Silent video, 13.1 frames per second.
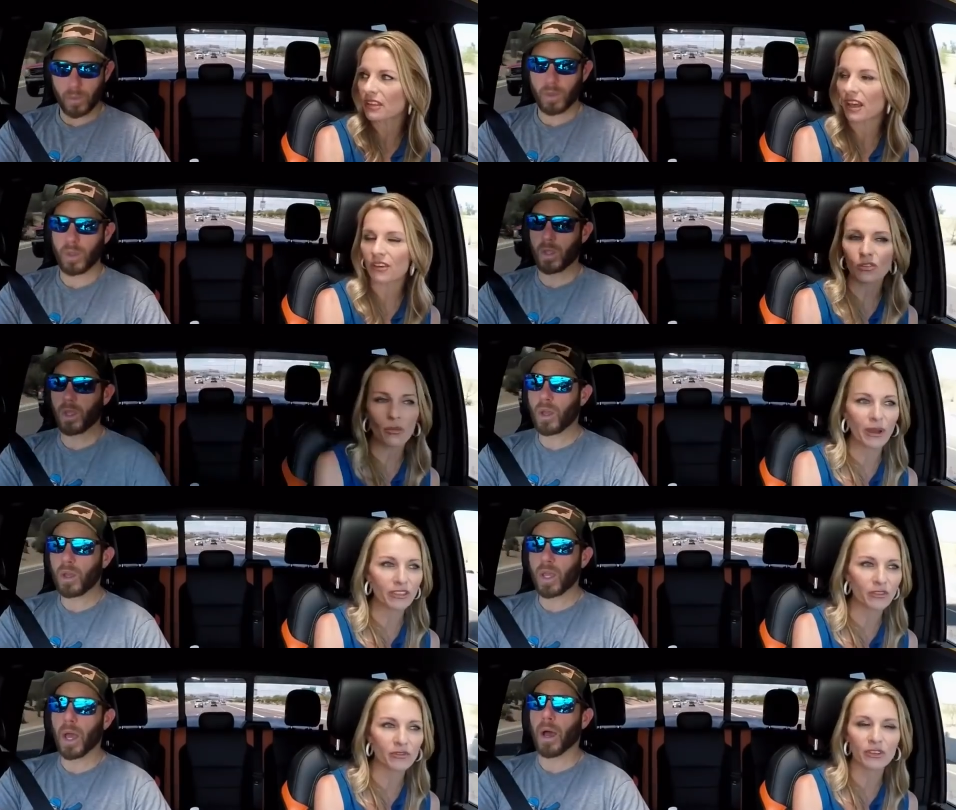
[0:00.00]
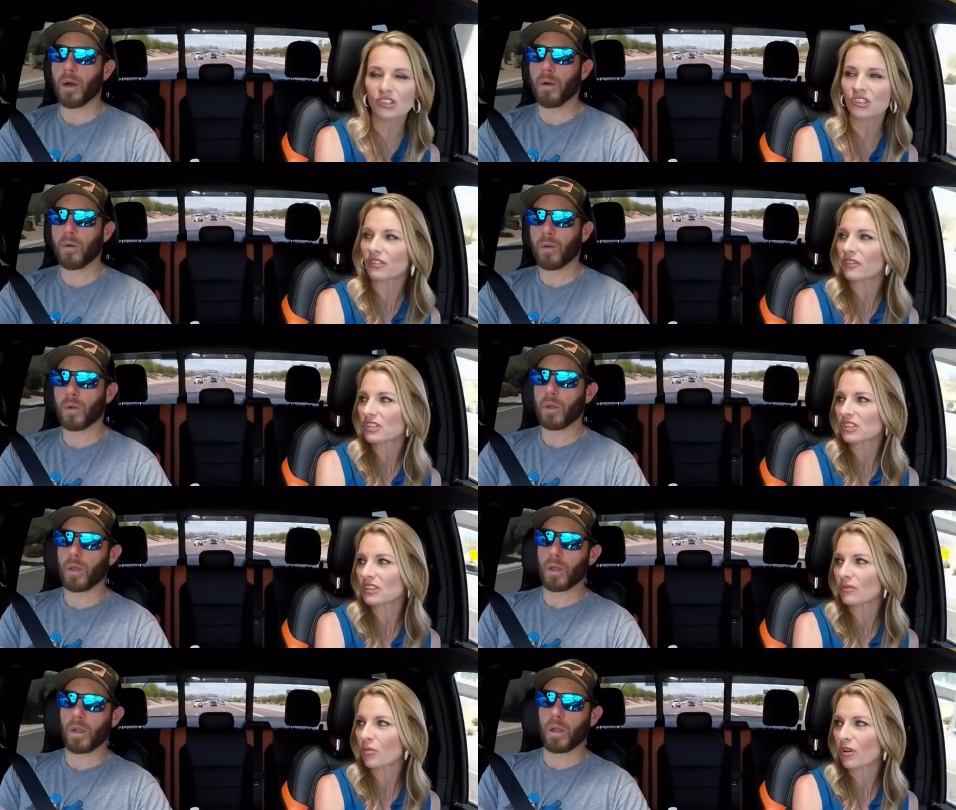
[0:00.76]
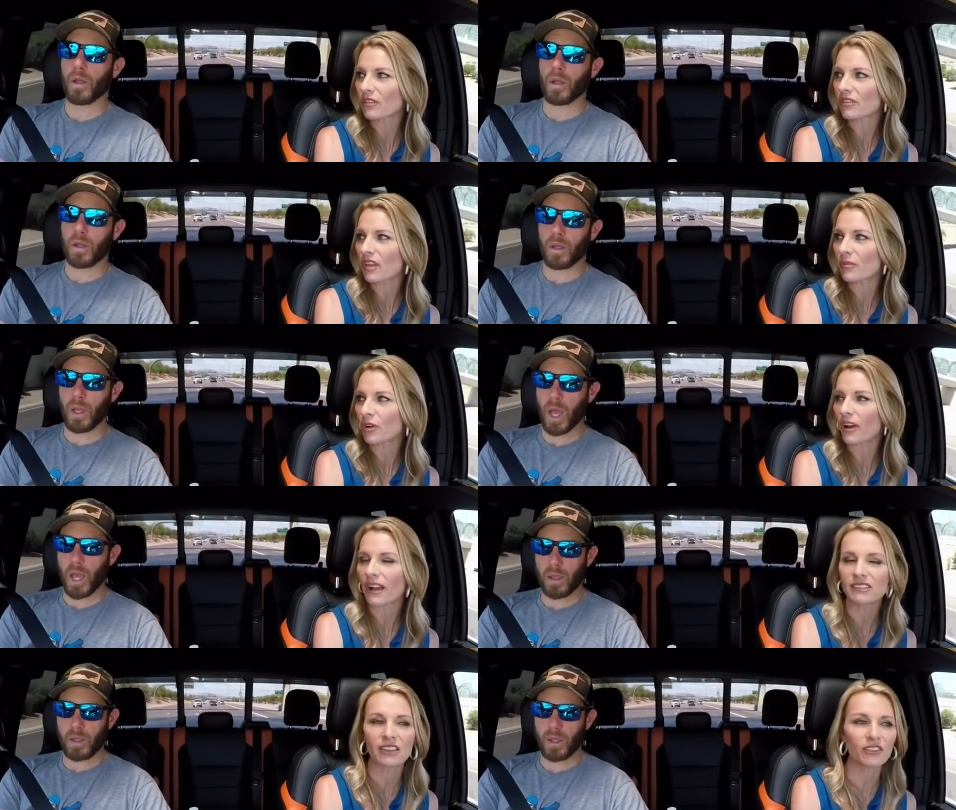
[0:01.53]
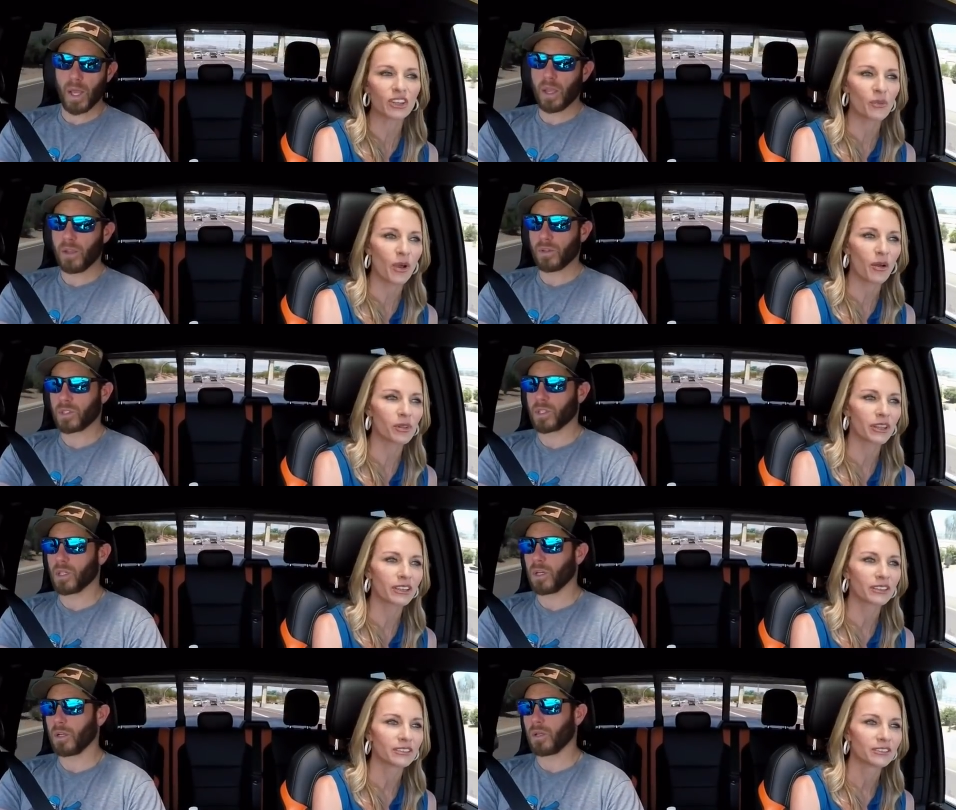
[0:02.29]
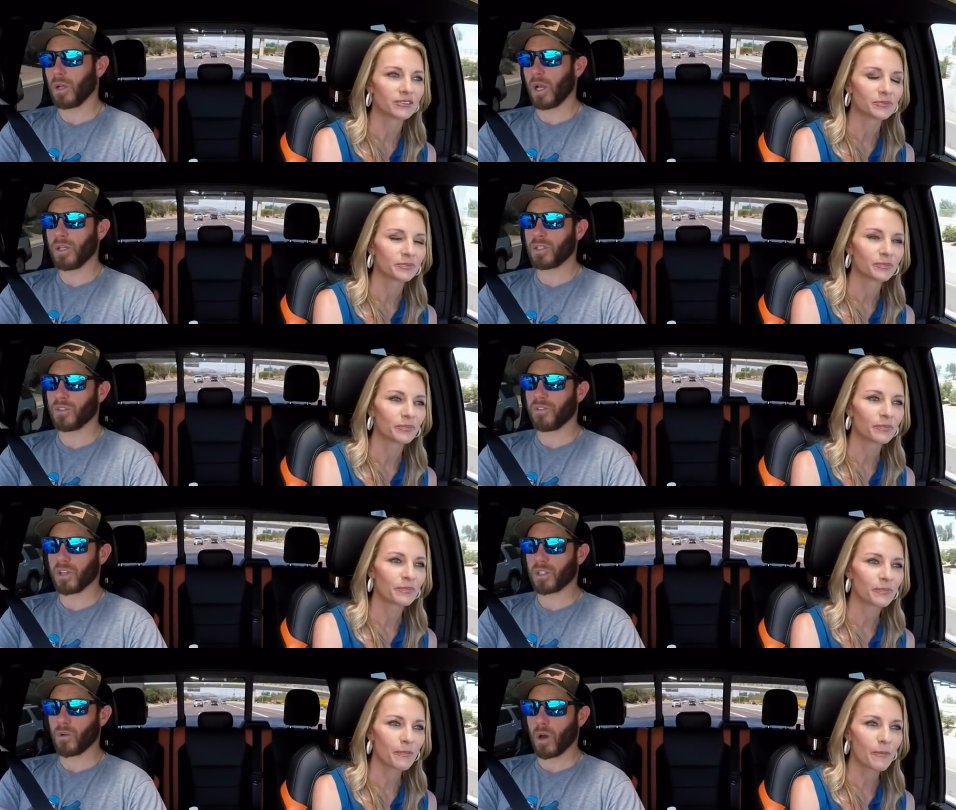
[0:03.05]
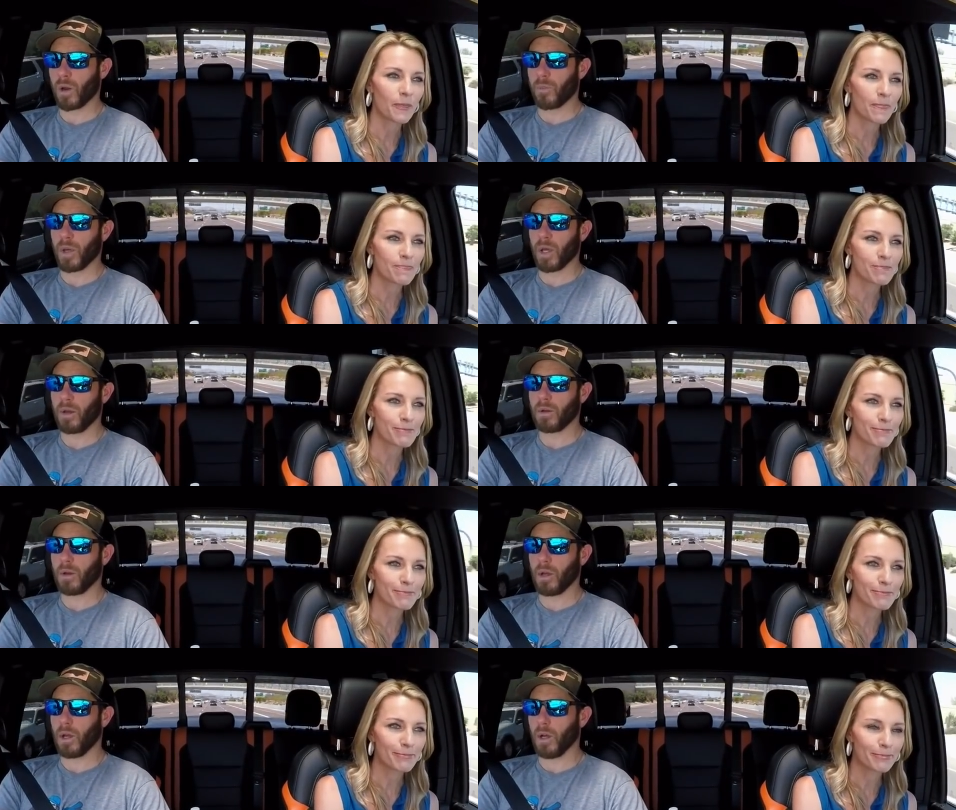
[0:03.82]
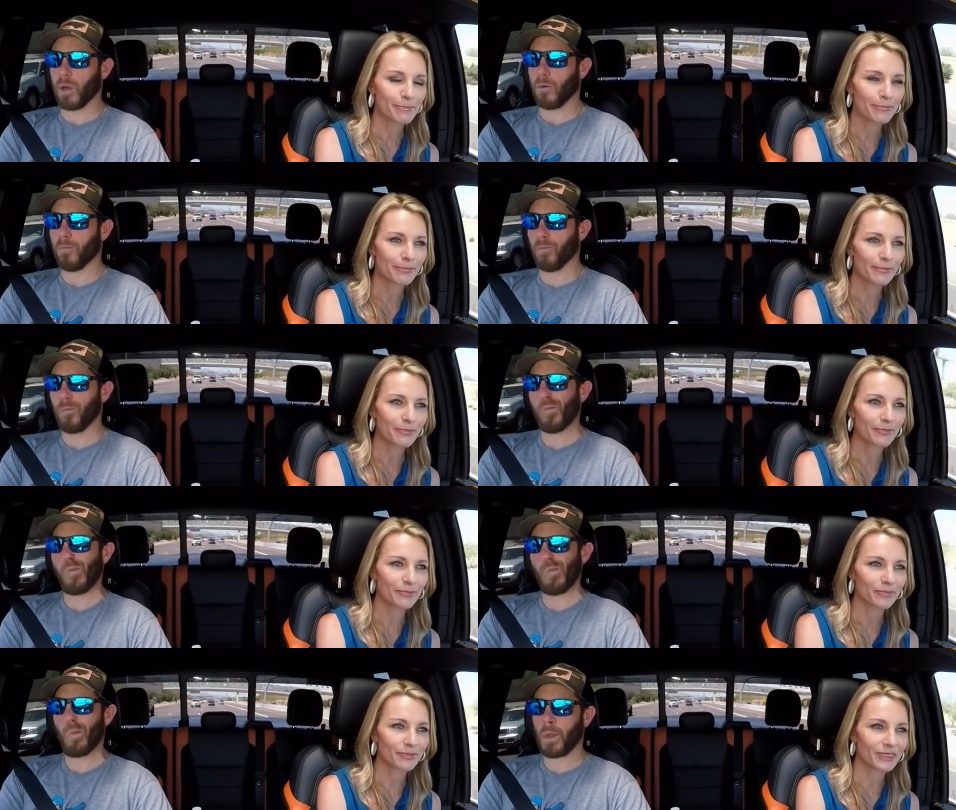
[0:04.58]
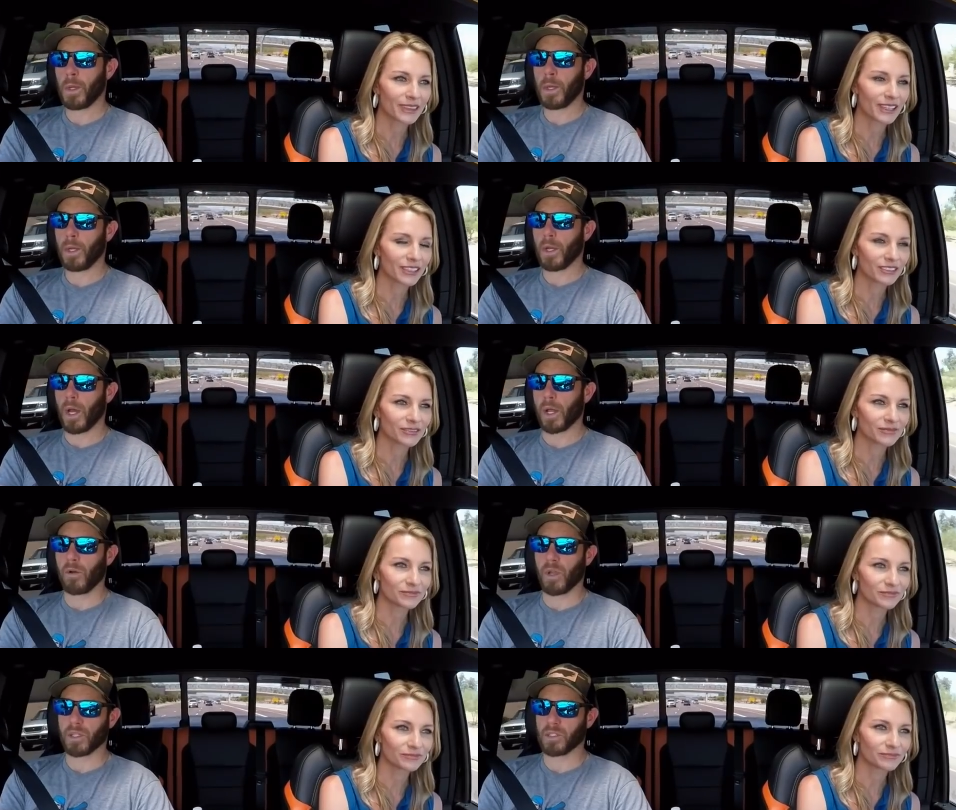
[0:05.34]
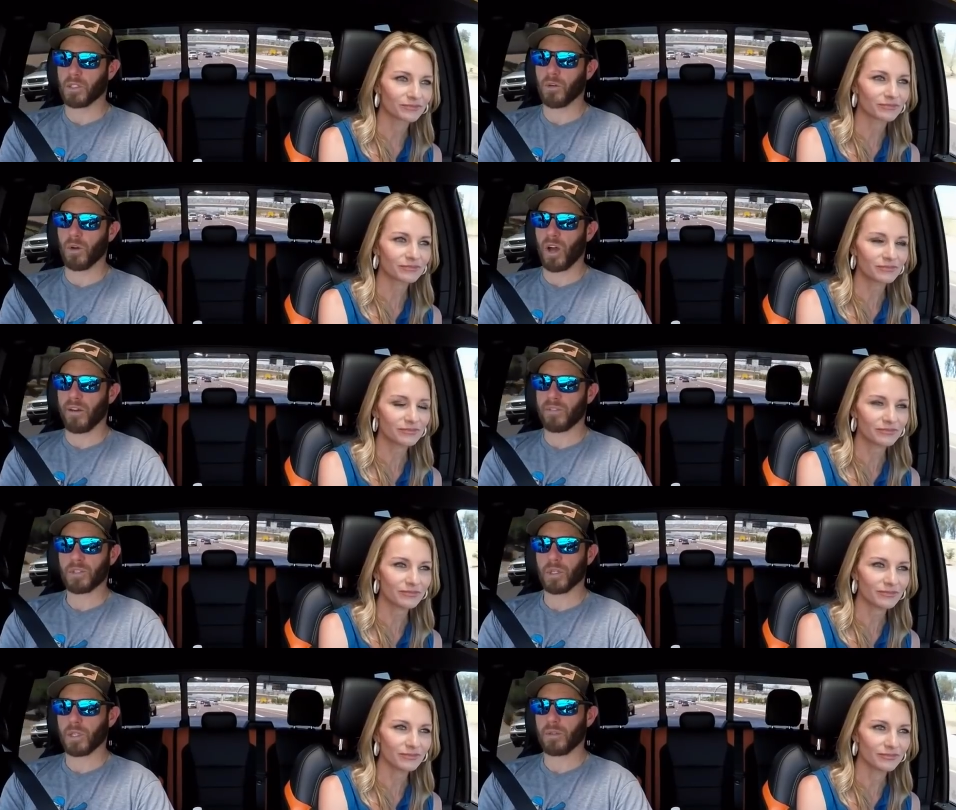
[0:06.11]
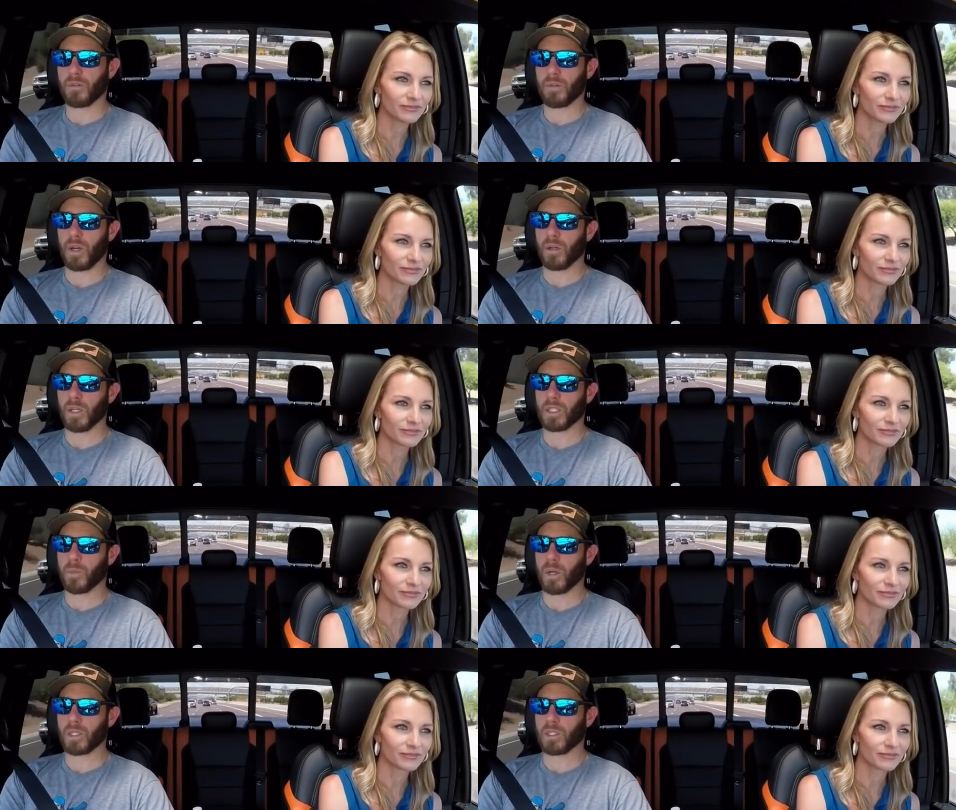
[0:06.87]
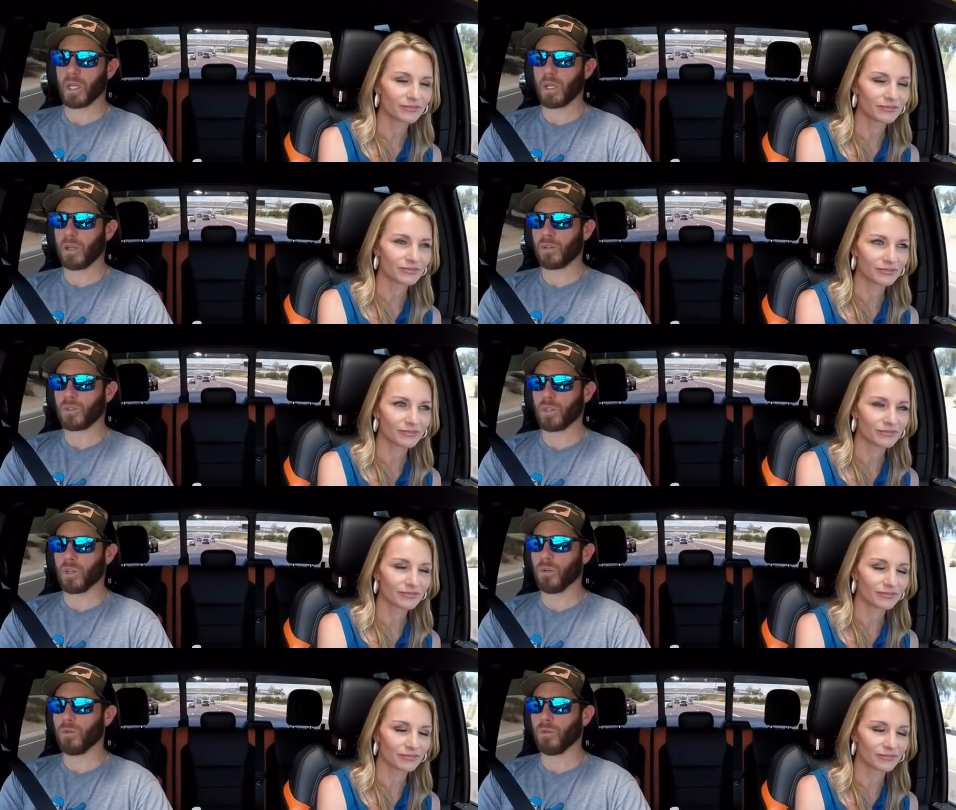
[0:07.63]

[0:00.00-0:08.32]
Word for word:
Speaker 1: I don't know about the yeah. fish, fishing's more summer. Yeah, yeah. I used
Speaker 2: to I used to fish quite a bit. Um, I don't get to do it obviously nearly as much as I used to